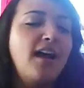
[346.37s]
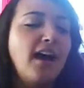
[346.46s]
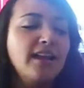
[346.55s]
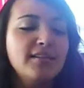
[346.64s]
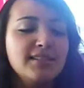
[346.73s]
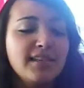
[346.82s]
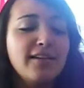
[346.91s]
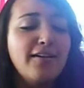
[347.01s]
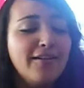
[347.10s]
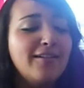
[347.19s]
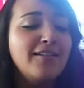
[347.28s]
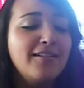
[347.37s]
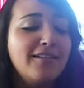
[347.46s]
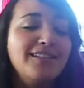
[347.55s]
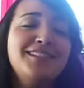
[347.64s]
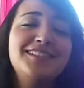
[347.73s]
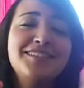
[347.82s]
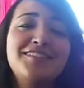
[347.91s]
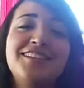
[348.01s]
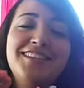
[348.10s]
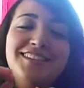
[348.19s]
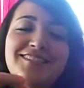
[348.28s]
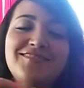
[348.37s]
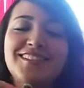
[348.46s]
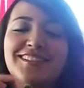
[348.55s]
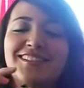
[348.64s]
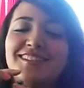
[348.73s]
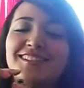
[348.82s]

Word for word: I got it, I was like, oh, it's so cute because it